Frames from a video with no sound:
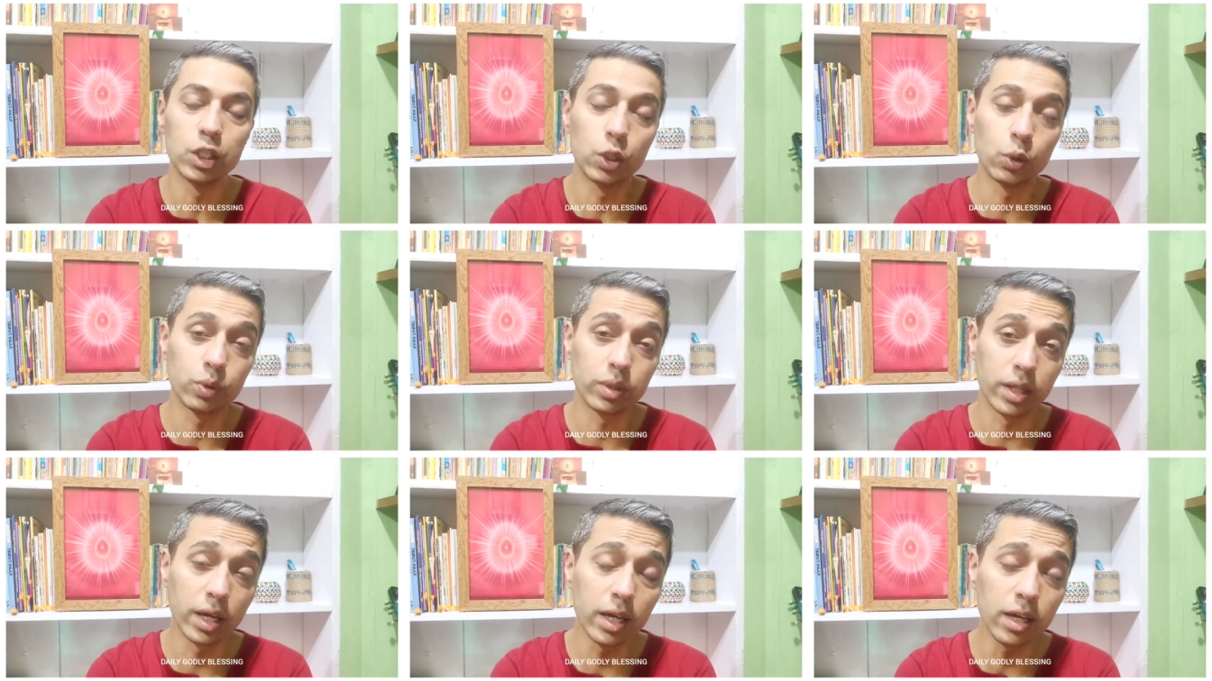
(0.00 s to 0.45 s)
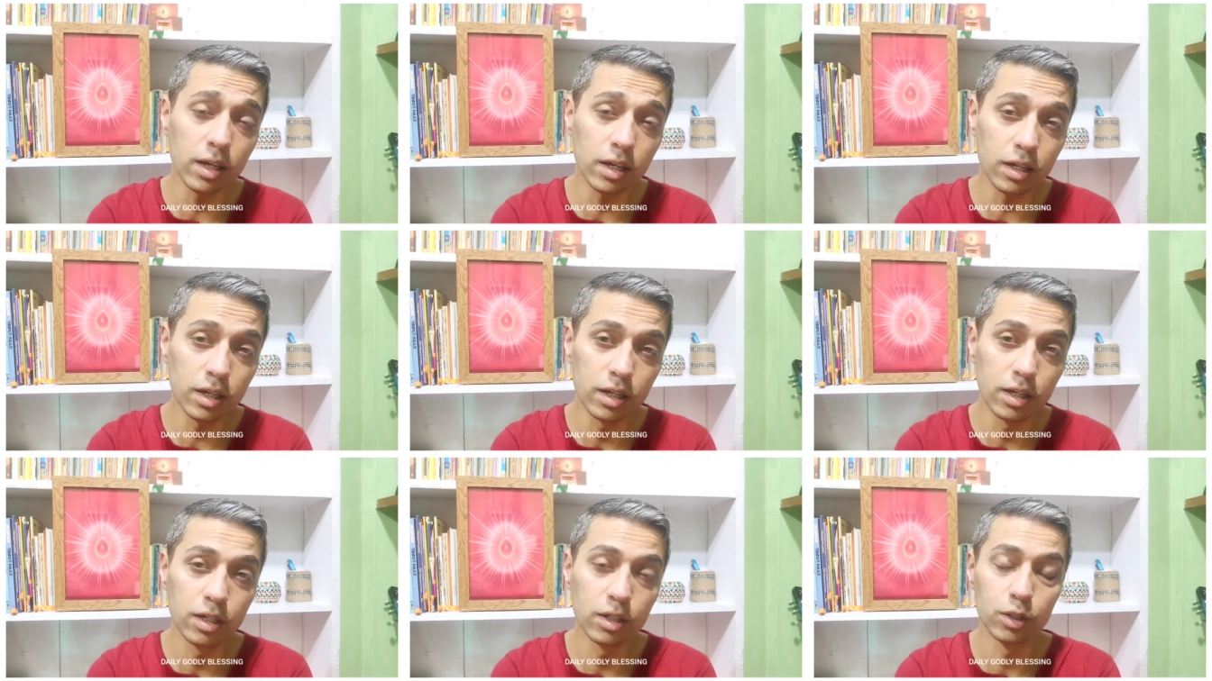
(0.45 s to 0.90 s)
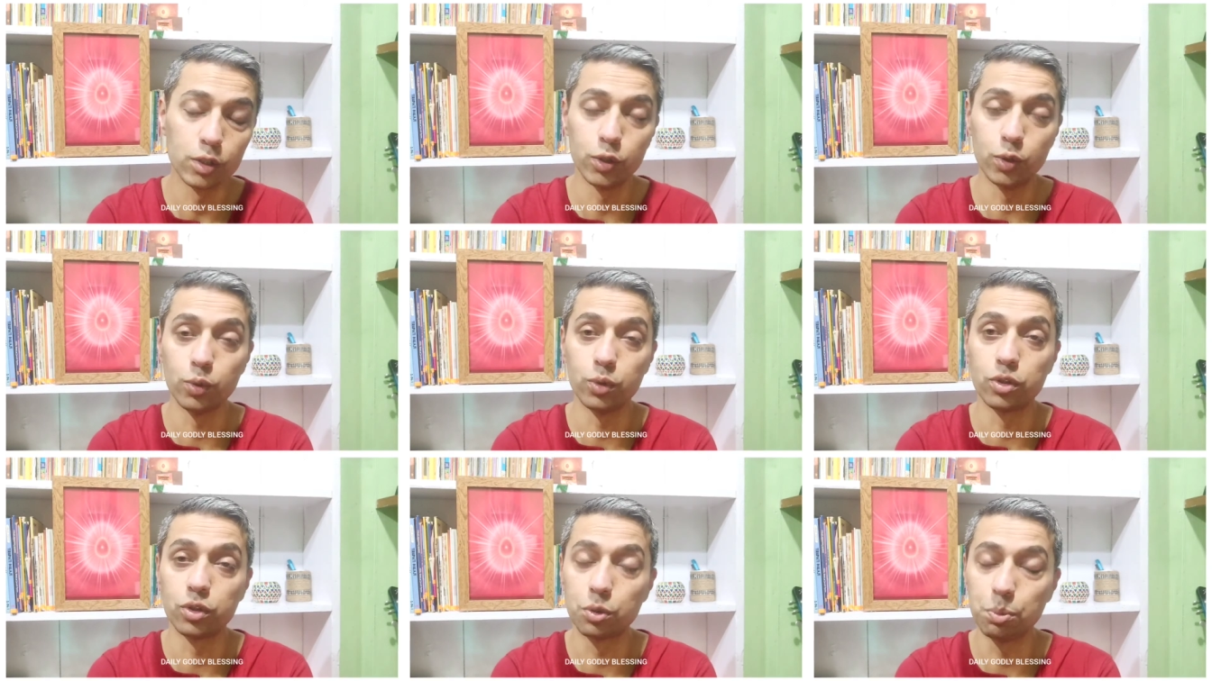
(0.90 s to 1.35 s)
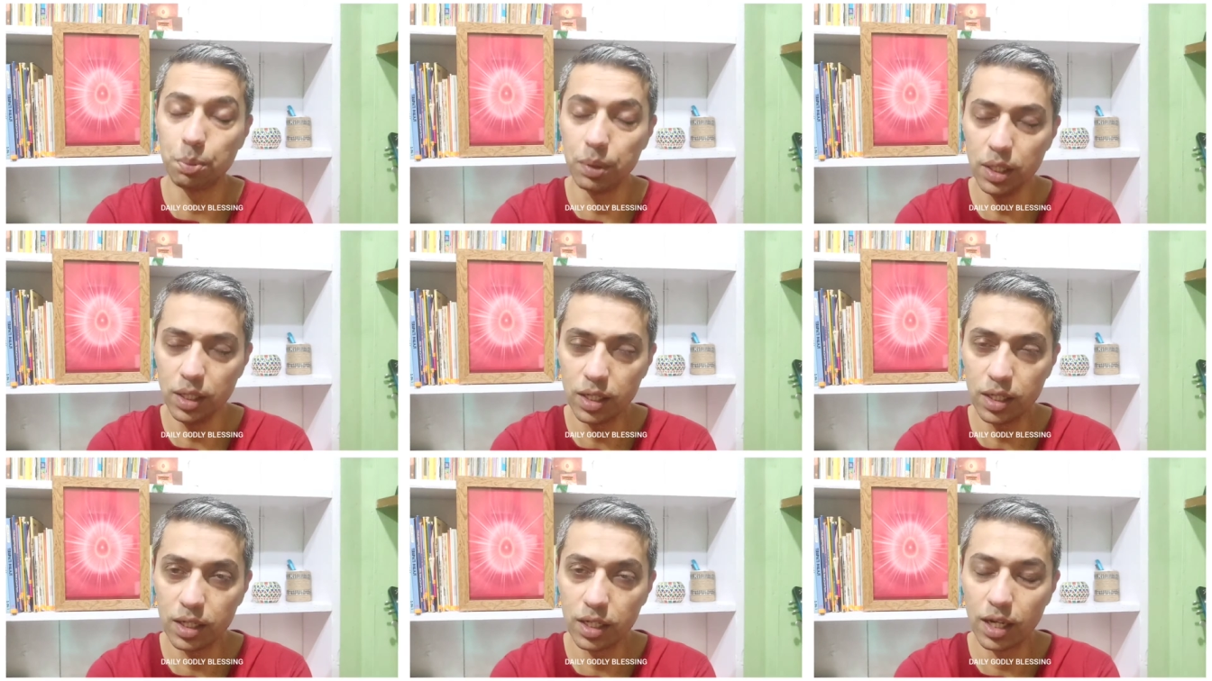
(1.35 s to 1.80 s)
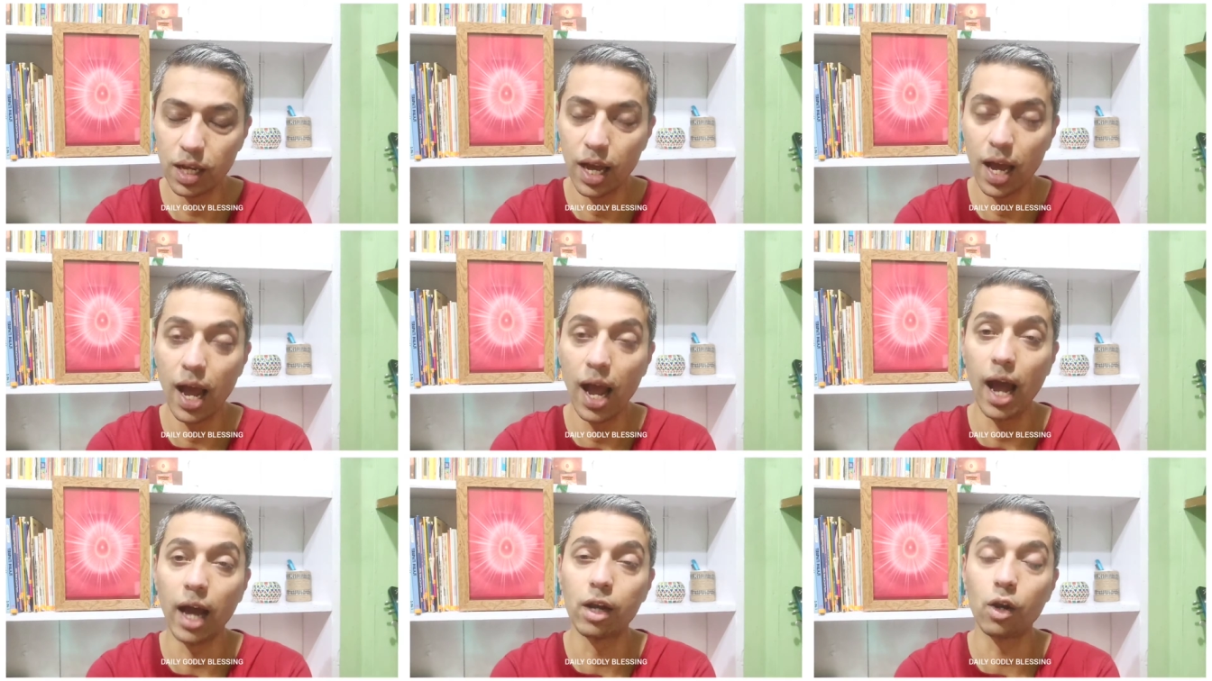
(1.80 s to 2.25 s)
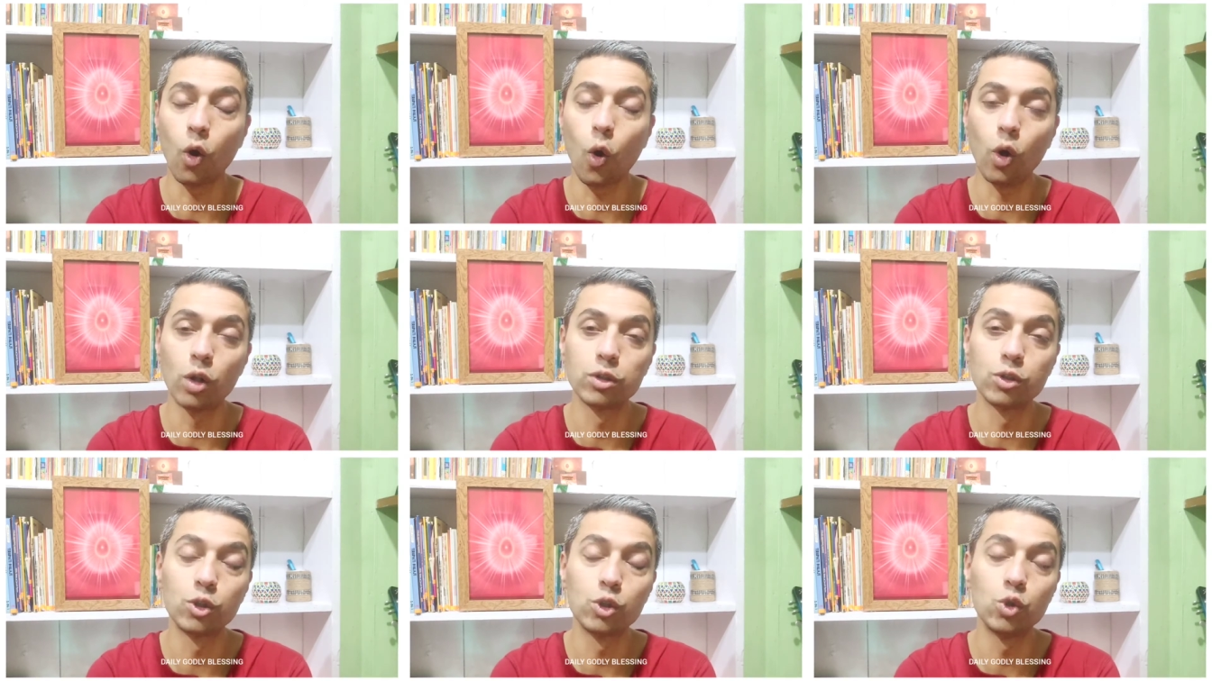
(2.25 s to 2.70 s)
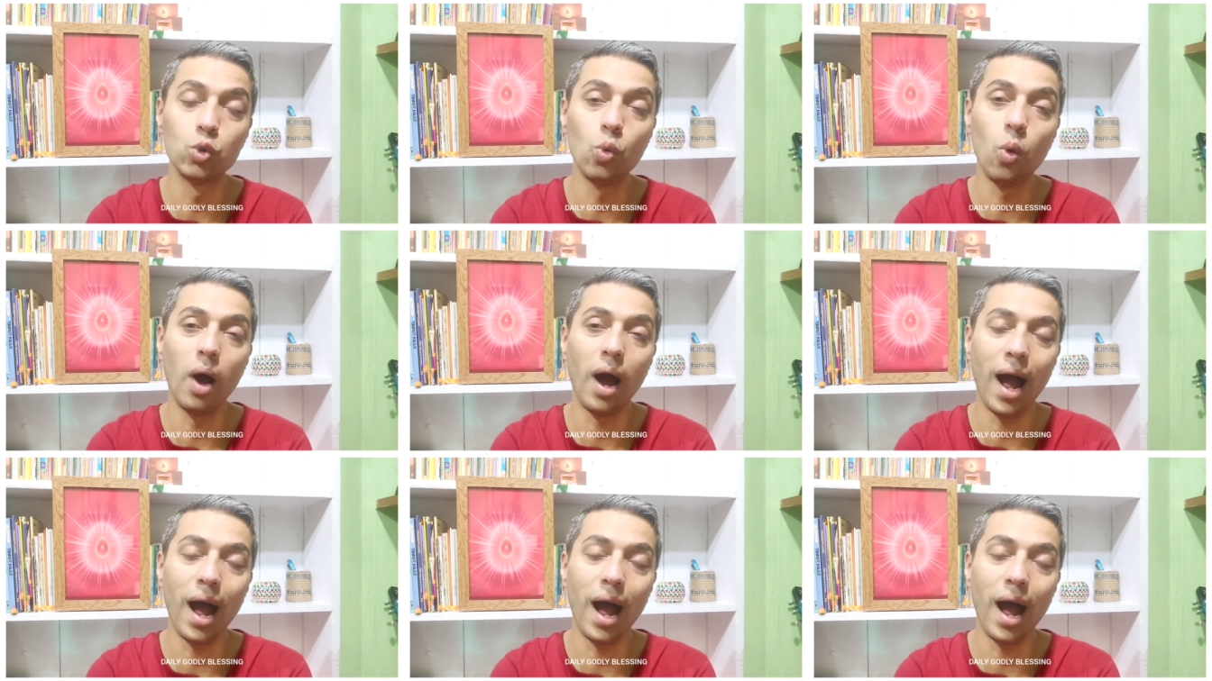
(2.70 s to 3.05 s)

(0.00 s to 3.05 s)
to think, to speak, and also to